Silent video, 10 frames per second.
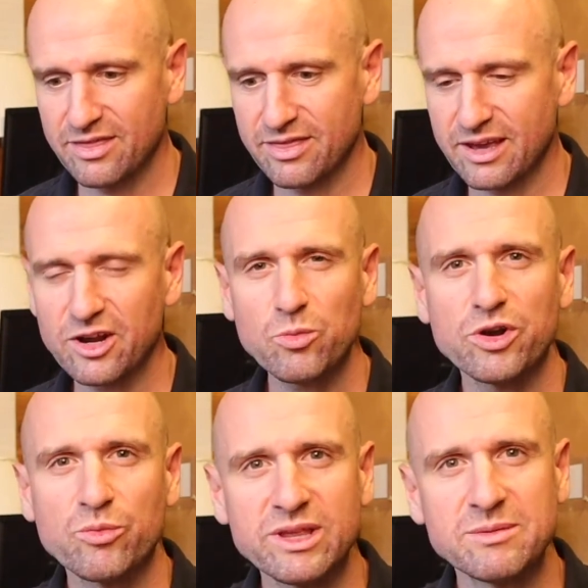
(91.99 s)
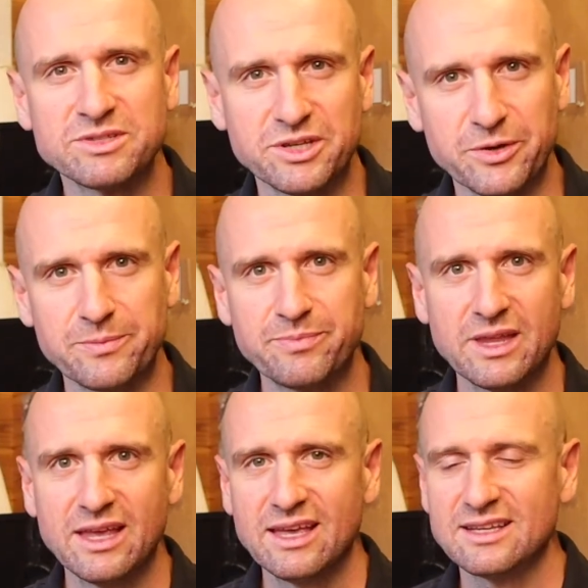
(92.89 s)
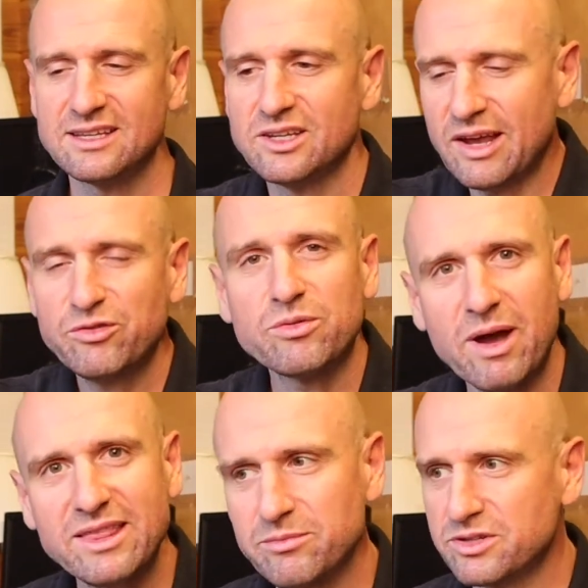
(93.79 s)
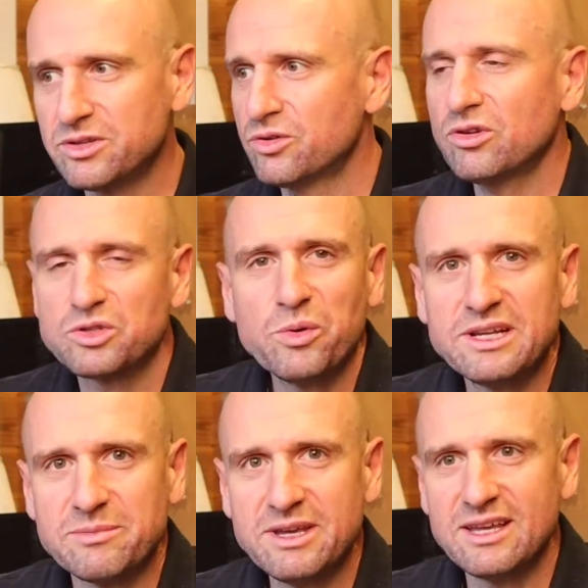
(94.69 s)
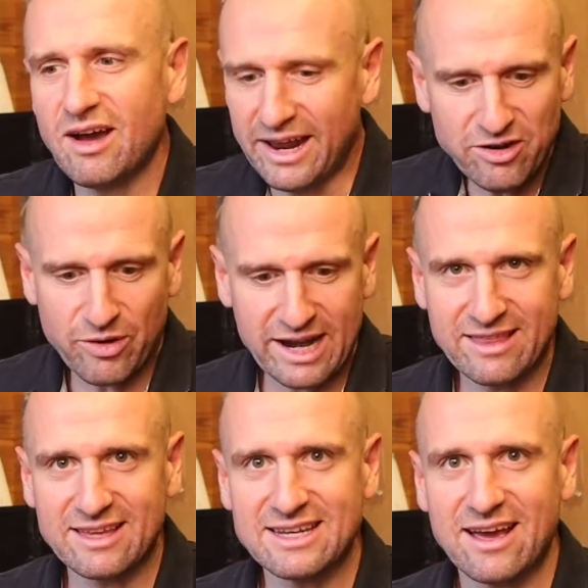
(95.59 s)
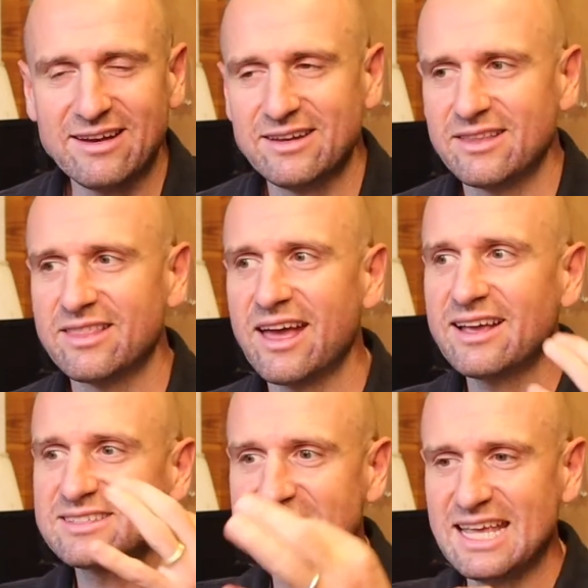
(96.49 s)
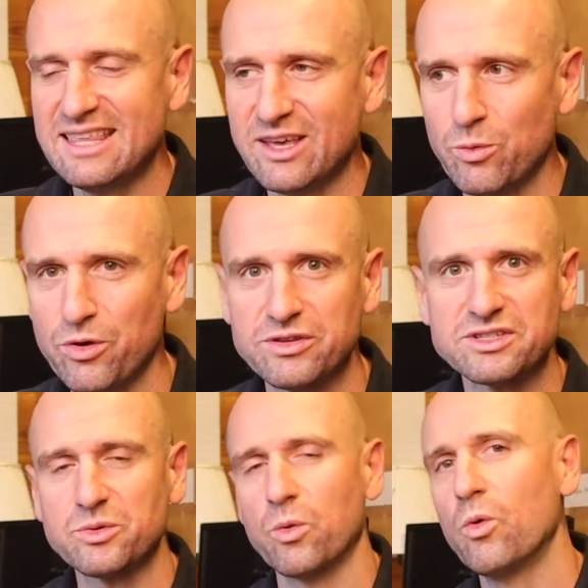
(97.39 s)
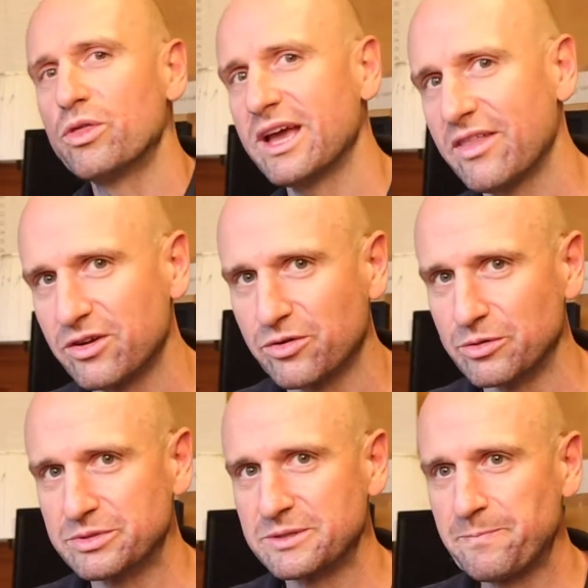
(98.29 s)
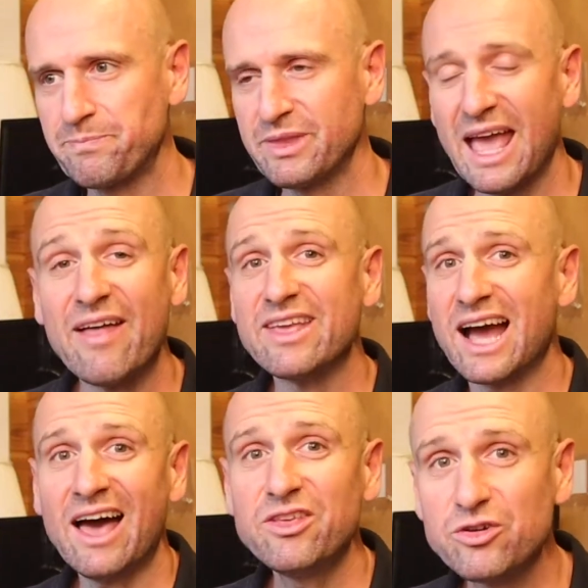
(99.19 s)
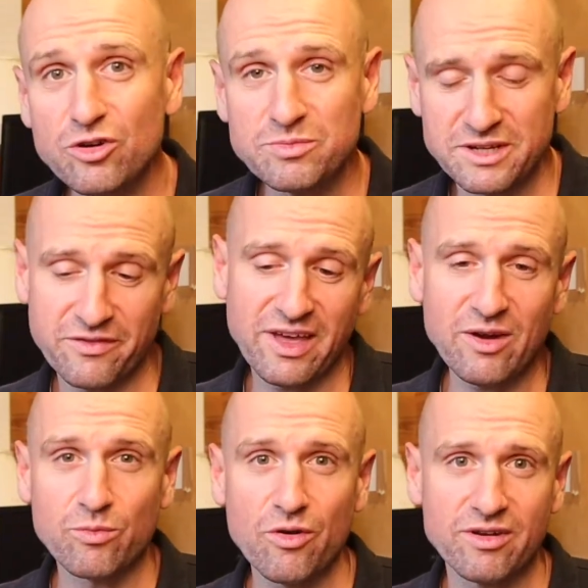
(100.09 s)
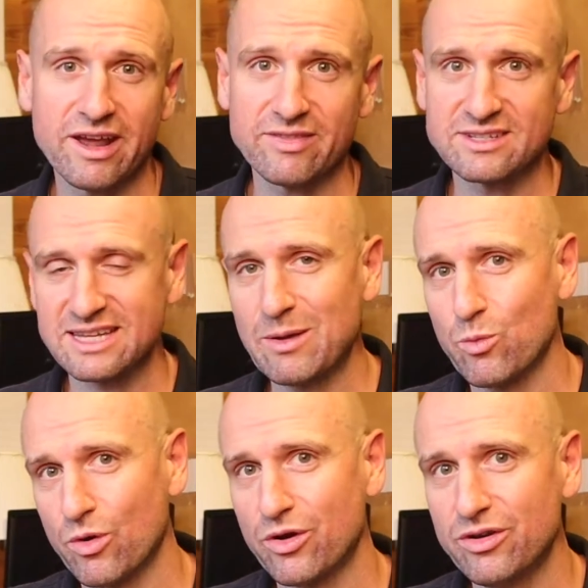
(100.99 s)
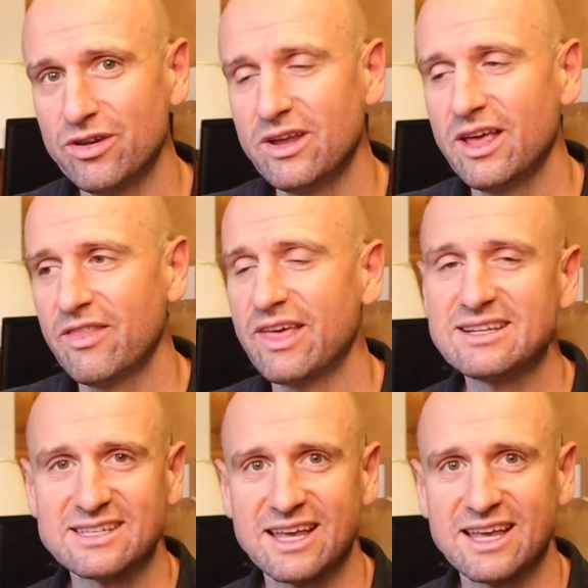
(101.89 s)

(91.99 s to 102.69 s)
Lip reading: They're going to want to read them to you. You have to remind them, you're not talking to me, I didn't write anything down. They're saying their words to all the other groups. And the other groups, if they wrote down the same word, they